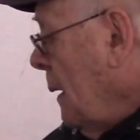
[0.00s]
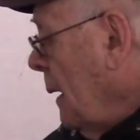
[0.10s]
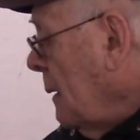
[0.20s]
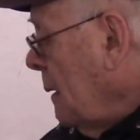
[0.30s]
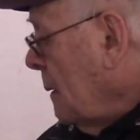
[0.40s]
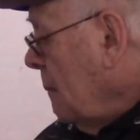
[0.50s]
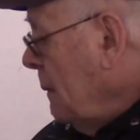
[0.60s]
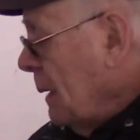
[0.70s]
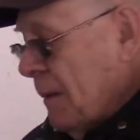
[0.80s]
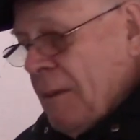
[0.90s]
I gotta
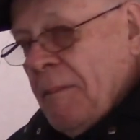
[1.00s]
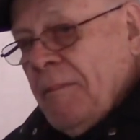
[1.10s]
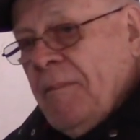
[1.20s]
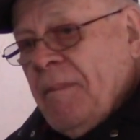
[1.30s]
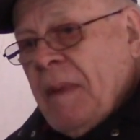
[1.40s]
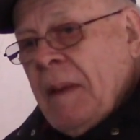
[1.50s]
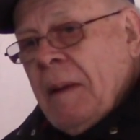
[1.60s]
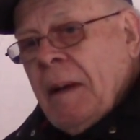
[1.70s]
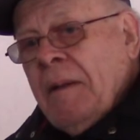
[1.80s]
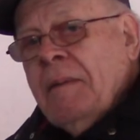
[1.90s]
admit,
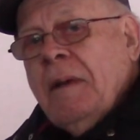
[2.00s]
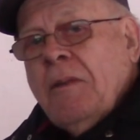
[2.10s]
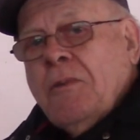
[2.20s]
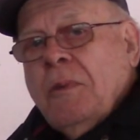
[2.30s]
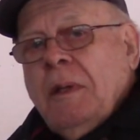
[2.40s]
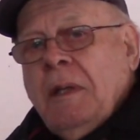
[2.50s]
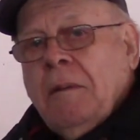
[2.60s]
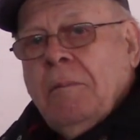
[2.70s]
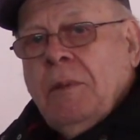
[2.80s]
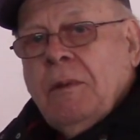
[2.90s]
I've got
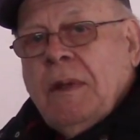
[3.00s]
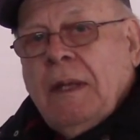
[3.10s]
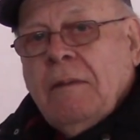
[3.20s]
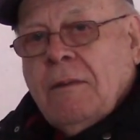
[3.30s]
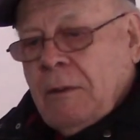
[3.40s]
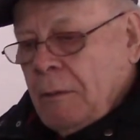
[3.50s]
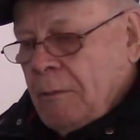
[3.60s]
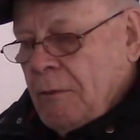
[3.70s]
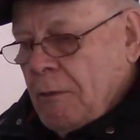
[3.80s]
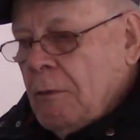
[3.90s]
3 butane
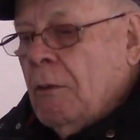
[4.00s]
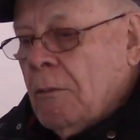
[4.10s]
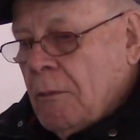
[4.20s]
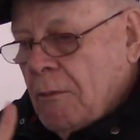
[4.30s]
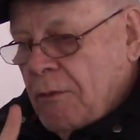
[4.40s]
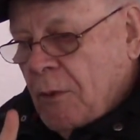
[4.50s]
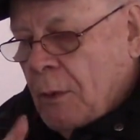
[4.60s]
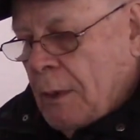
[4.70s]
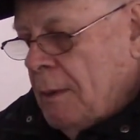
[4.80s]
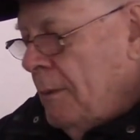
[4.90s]
stoves, no, 4.